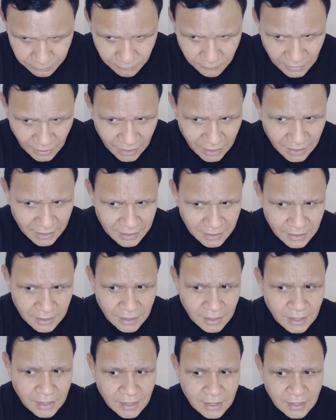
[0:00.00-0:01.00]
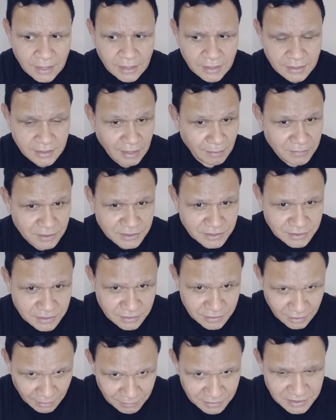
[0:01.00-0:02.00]
Number
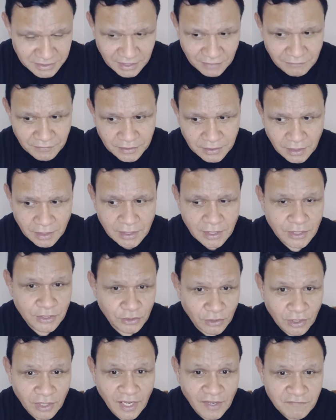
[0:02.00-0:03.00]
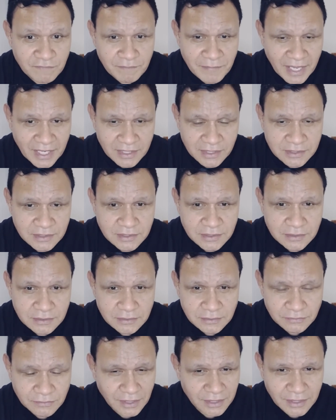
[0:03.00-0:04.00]
seven, your life matters,
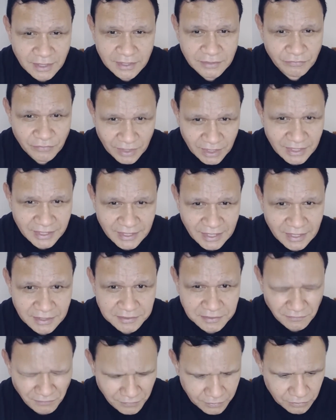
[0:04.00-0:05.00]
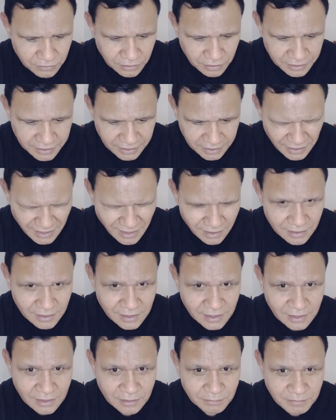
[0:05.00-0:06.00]
right? It really does. If you're not here,
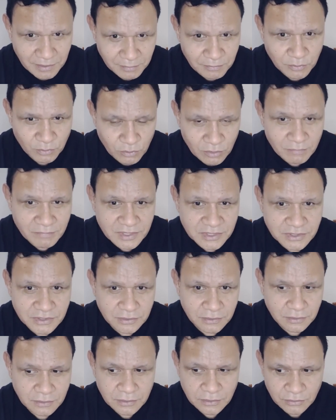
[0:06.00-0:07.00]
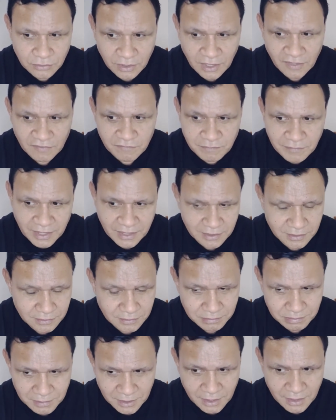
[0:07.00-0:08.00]
people will miss you. Your life matters.
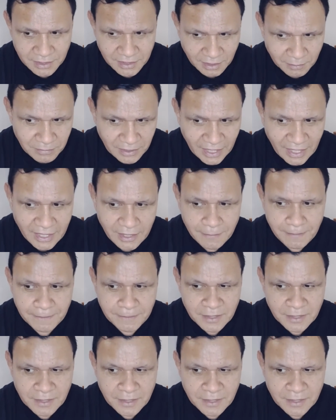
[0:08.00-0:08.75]
Number eight,